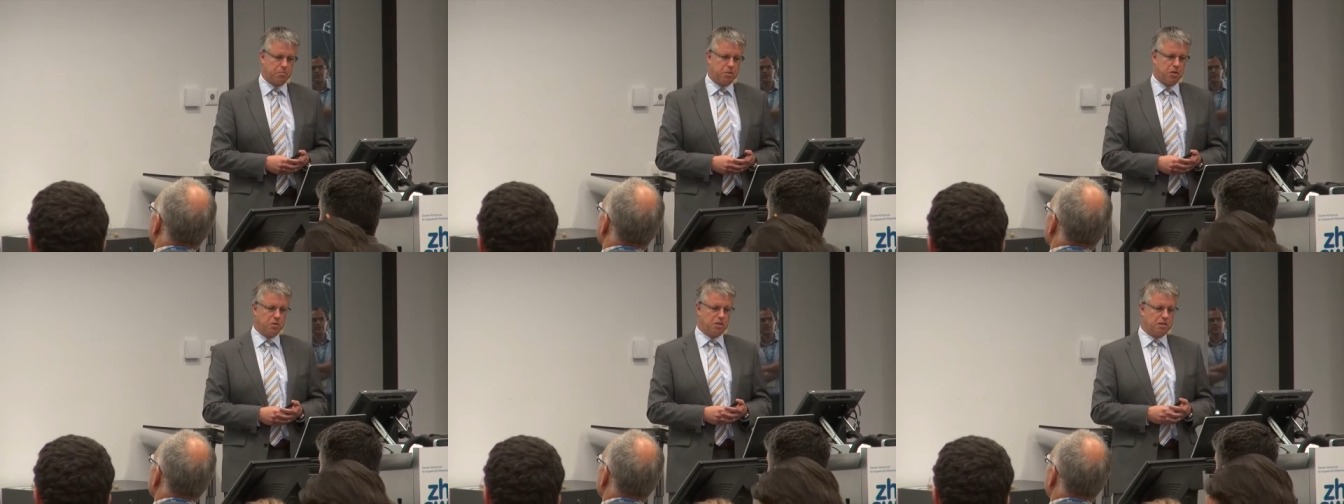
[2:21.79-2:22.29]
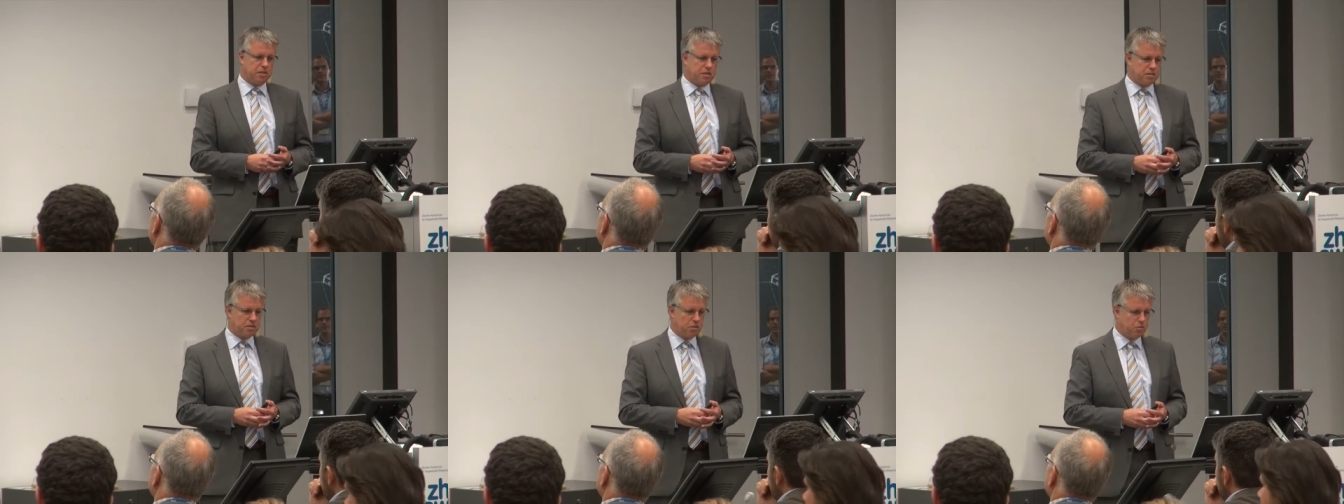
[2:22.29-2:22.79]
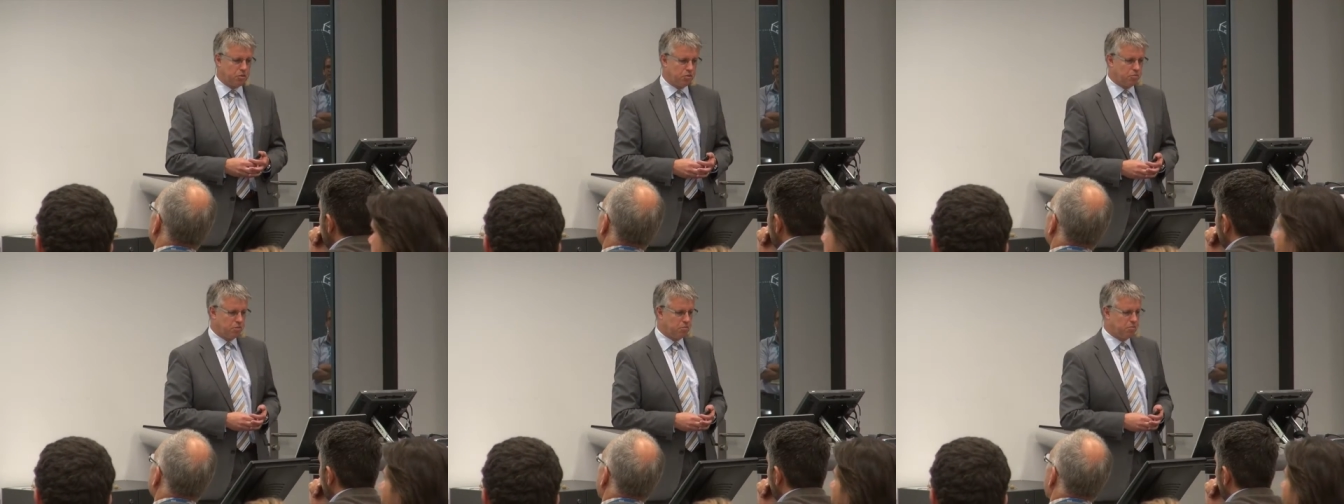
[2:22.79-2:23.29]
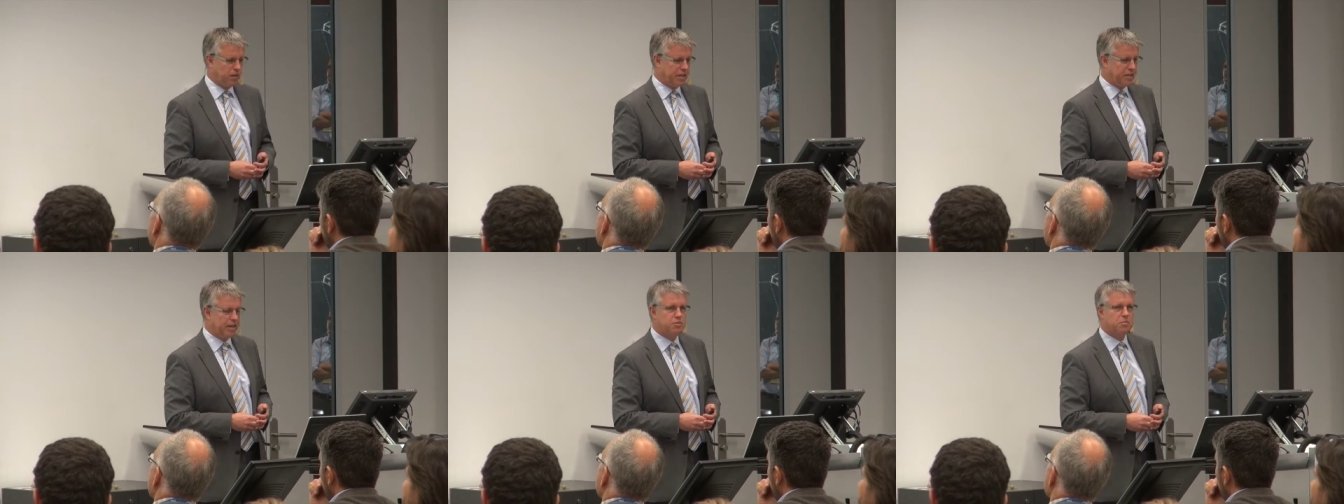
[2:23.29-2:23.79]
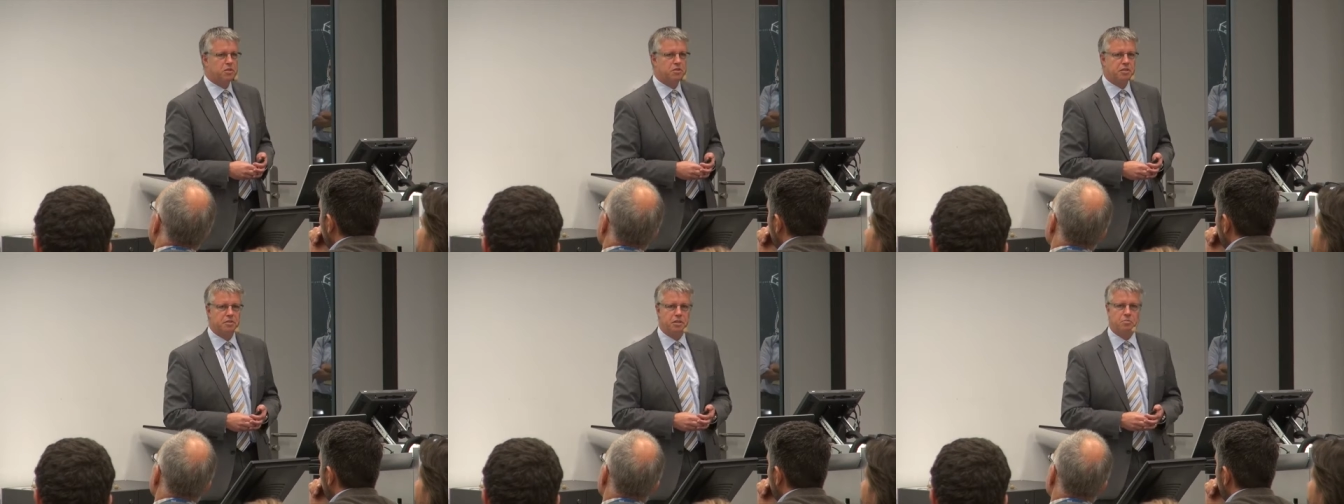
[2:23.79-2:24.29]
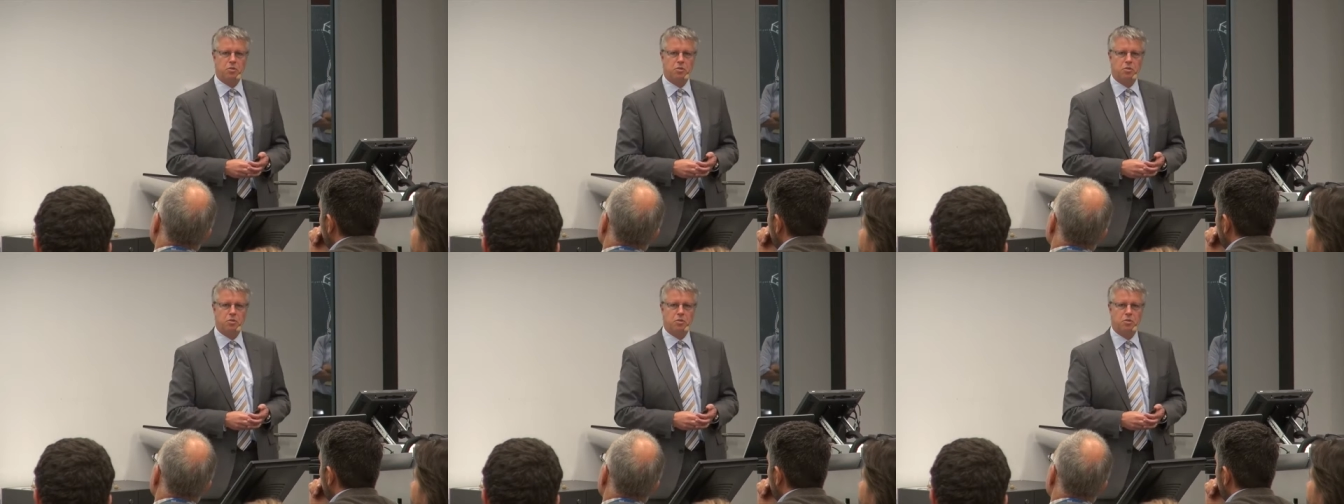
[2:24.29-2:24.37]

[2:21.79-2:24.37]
products, so from very heavy machinery,